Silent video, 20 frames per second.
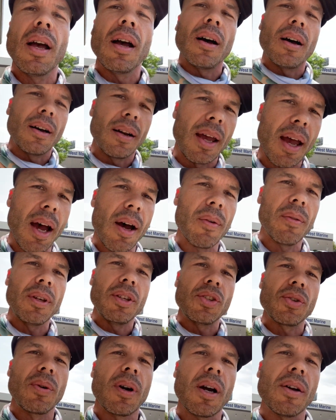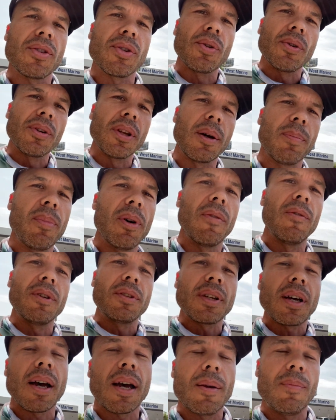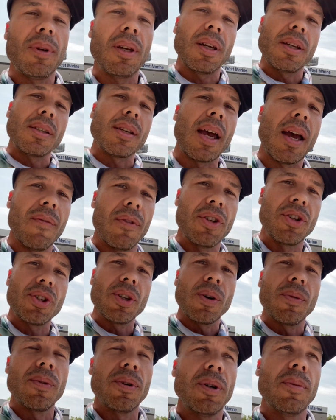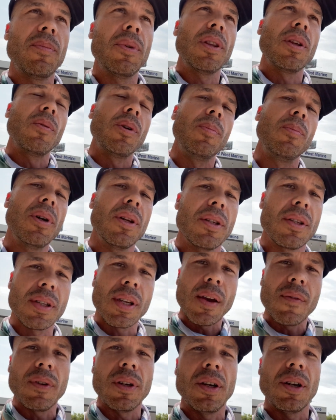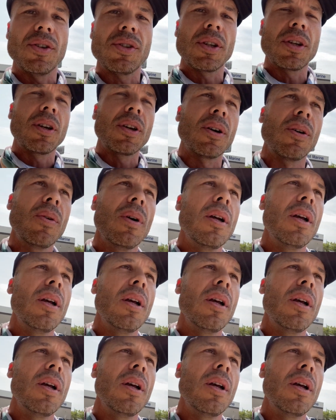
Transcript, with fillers: on how these grouts hold up over time because I have a showroom that we built 7 years ago.